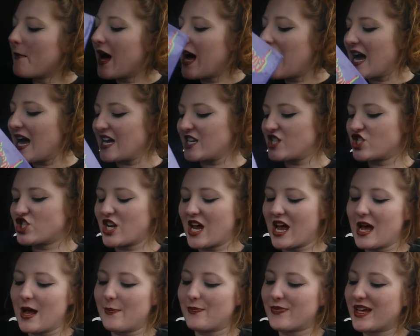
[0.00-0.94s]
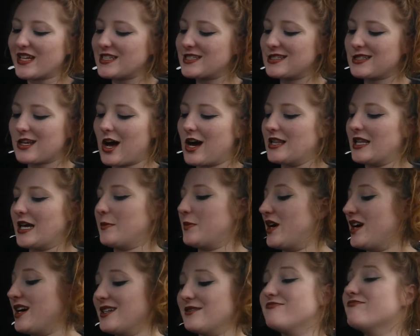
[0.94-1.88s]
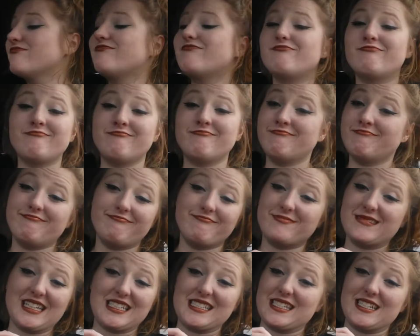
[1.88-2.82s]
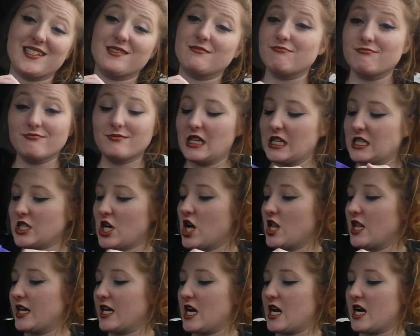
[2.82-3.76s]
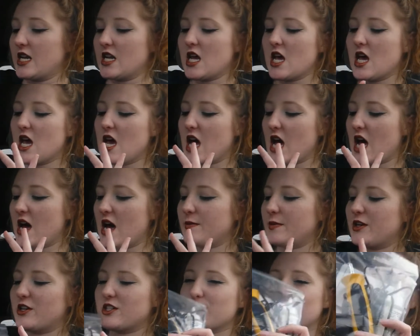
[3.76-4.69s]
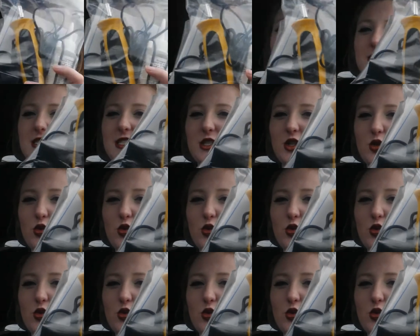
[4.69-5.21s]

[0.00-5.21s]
much. That's all I bought. That's it. That's all I got. Here's my fancy